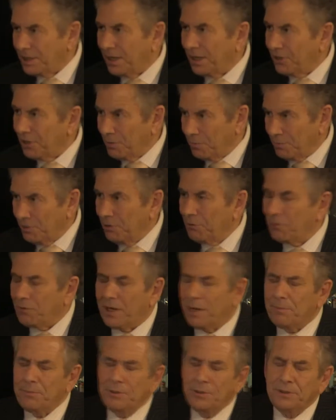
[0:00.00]
on our
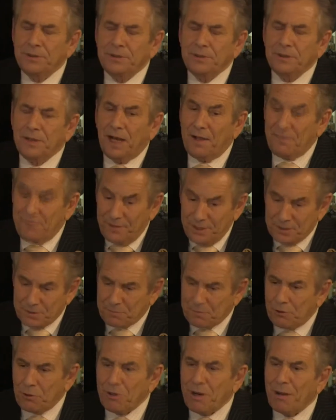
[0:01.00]
program, on this
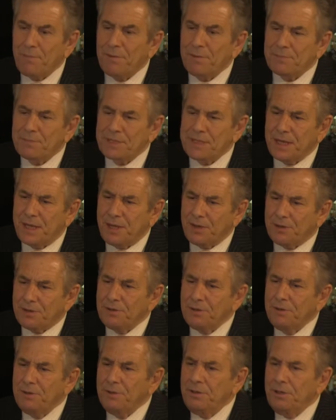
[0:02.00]
program in particular.
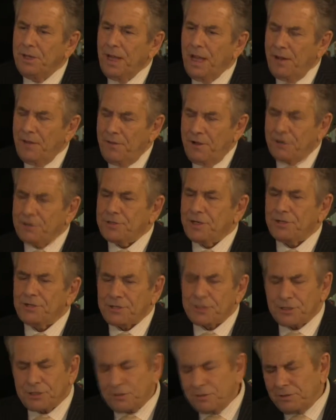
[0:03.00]
And there's a
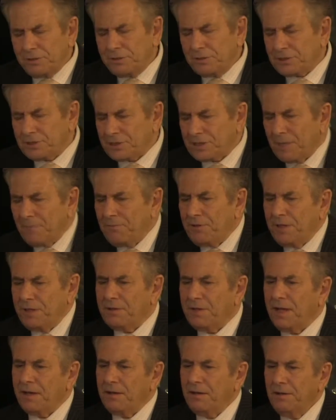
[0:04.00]
certain
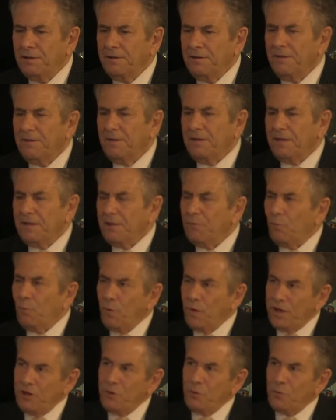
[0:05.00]
something that
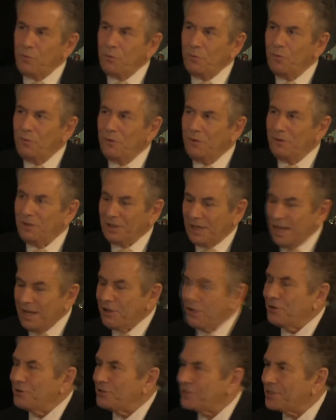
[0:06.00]
when you,
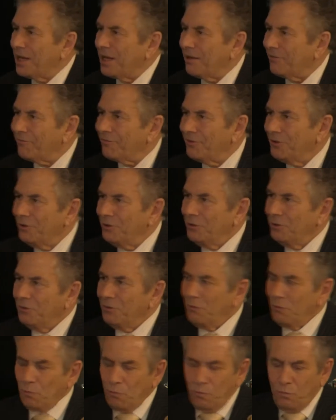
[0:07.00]
like yourself,
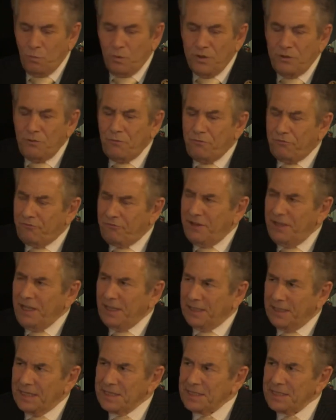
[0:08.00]
when you
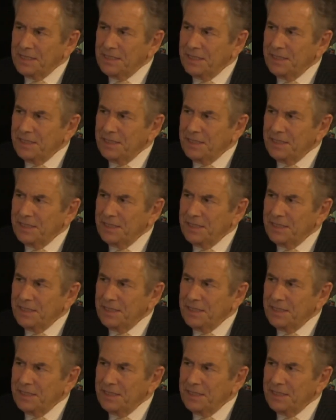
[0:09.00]
feel it,